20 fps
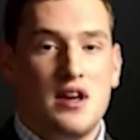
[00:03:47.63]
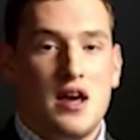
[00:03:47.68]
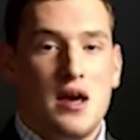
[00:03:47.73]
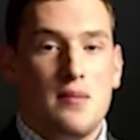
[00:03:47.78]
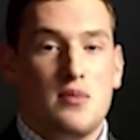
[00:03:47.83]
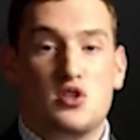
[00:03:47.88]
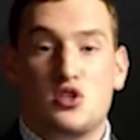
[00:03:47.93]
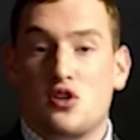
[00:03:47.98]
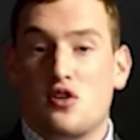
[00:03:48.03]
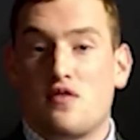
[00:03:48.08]
Be
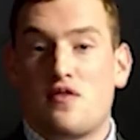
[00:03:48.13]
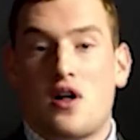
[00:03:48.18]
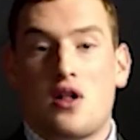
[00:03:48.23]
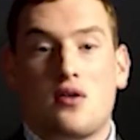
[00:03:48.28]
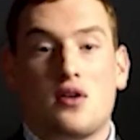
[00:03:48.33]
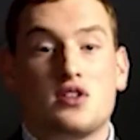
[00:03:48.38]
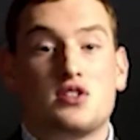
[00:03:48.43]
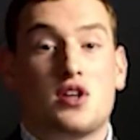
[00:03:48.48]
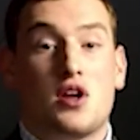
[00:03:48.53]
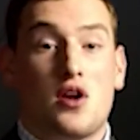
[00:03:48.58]
sure to follow
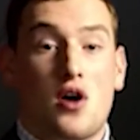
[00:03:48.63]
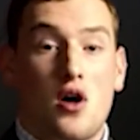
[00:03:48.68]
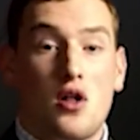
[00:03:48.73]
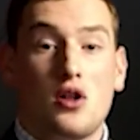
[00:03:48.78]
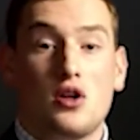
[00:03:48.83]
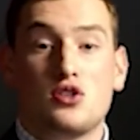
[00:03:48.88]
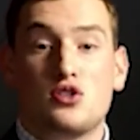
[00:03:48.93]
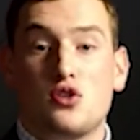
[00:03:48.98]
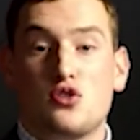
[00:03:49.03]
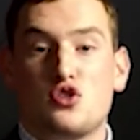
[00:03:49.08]
us on all our
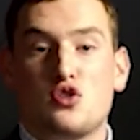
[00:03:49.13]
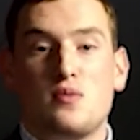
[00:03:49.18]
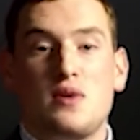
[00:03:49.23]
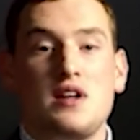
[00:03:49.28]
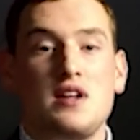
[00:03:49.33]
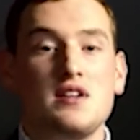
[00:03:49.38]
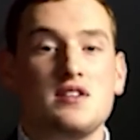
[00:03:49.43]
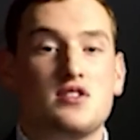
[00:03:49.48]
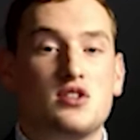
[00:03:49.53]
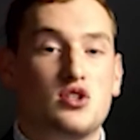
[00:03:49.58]
social
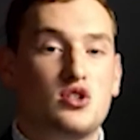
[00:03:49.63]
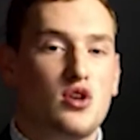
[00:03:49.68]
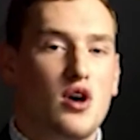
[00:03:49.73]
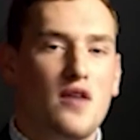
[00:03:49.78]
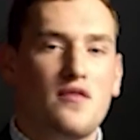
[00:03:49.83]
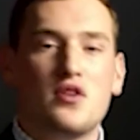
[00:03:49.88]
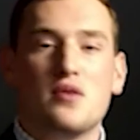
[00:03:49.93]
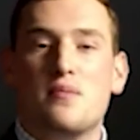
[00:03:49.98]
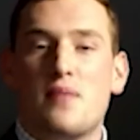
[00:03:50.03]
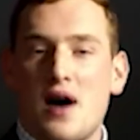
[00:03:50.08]
medias to show off
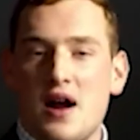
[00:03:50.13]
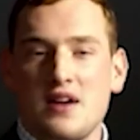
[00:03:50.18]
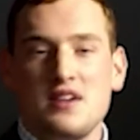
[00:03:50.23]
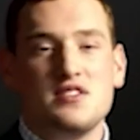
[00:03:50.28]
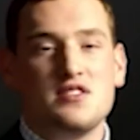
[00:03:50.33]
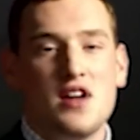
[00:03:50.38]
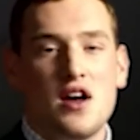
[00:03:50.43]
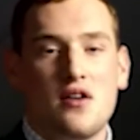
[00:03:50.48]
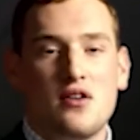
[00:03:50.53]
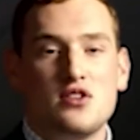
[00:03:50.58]
your Bonnie's
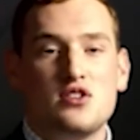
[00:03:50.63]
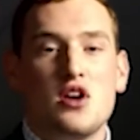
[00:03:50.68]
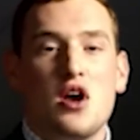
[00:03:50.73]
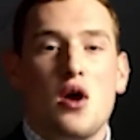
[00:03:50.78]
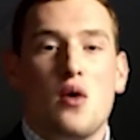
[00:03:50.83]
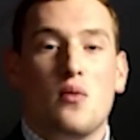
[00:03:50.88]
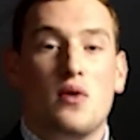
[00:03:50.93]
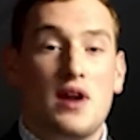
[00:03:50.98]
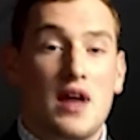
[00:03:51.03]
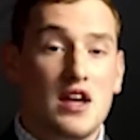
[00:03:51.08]
knowledge
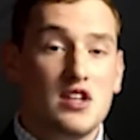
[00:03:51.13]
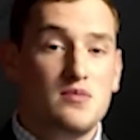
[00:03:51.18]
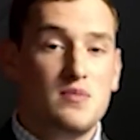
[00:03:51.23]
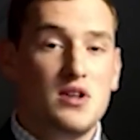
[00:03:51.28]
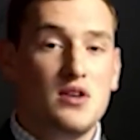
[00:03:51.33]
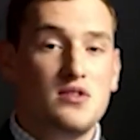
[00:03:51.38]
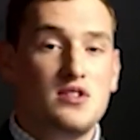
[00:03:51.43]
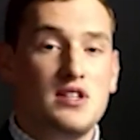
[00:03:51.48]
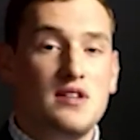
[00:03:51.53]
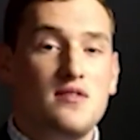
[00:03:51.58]
when SBU
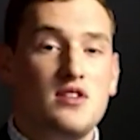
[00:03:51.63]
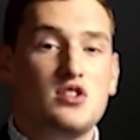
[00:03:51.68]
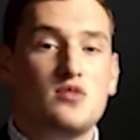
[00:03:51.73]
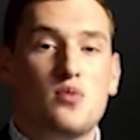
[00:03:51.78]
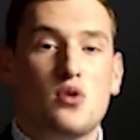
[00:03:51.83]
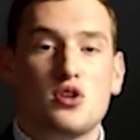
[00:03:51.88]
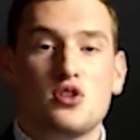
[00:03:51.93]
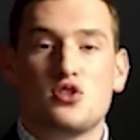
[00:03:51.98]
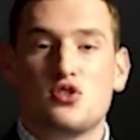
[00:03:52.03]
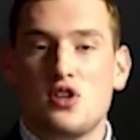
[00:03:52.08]
TV
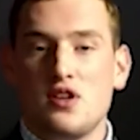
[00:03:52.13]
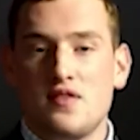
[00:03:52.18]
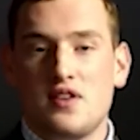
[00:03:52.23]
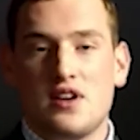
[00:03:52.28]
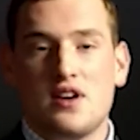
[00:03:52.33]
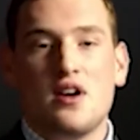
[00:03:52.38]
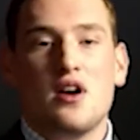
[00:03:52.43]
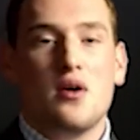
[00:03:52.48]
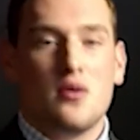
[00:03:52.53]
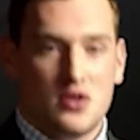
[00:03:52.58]
Sports Trivia
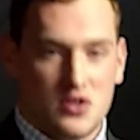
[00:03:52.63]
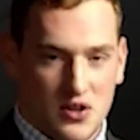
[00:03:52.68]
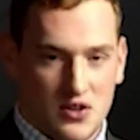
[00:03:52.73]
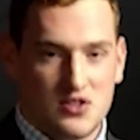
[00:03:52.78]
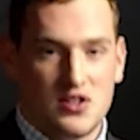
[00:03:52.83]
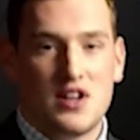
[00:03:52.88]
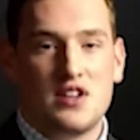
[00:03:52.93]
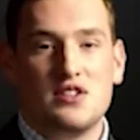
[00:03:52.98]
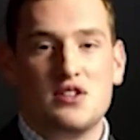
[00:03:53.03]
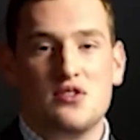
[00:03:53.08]
returns
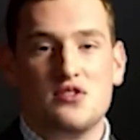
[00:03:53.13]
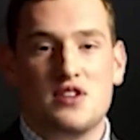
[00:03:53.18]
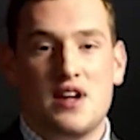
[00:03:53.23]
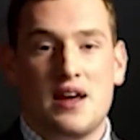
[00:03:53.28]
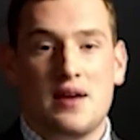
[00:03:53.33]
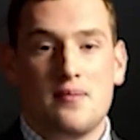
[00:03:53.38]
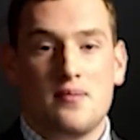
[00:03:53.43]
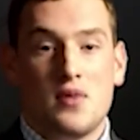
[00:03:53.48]
on Tuesday.